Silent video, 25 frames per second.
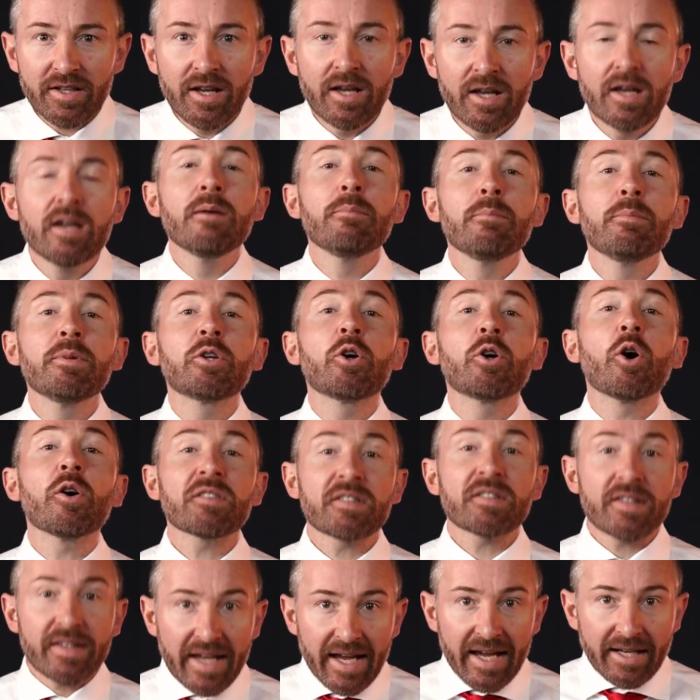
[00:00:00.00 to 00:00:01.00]
because
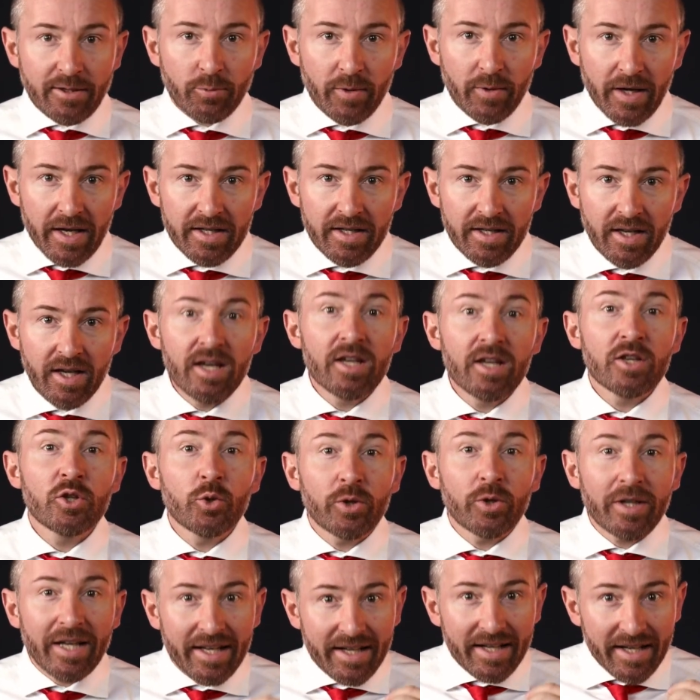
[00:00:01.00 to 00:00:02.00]
that way you
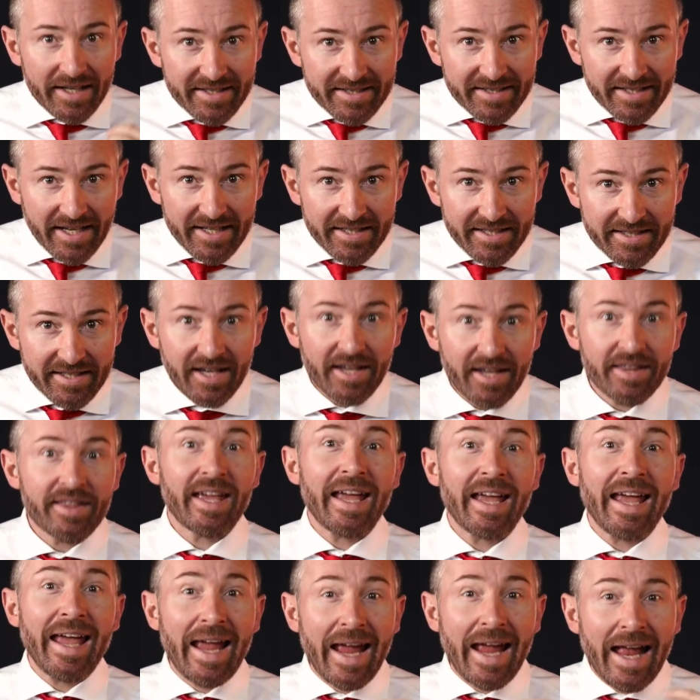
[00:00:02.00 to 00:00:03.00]
can assess the
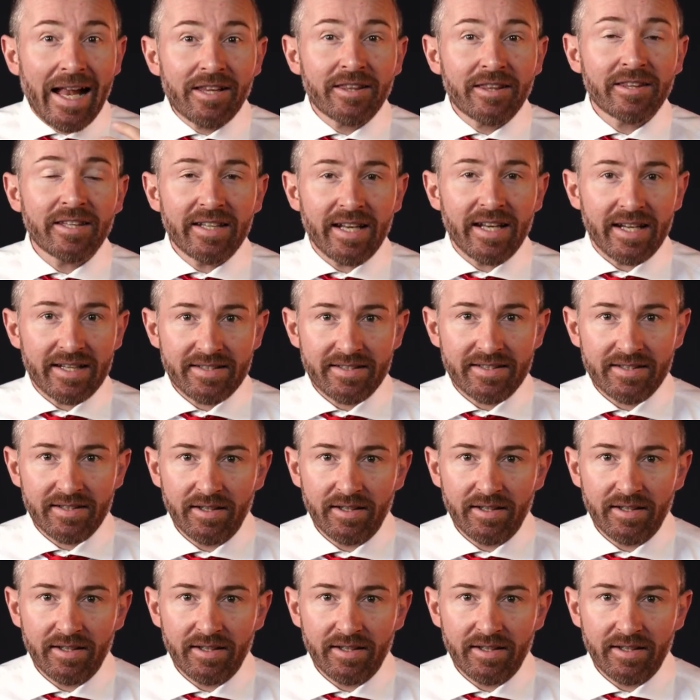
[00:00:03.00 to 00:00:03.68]
healthiness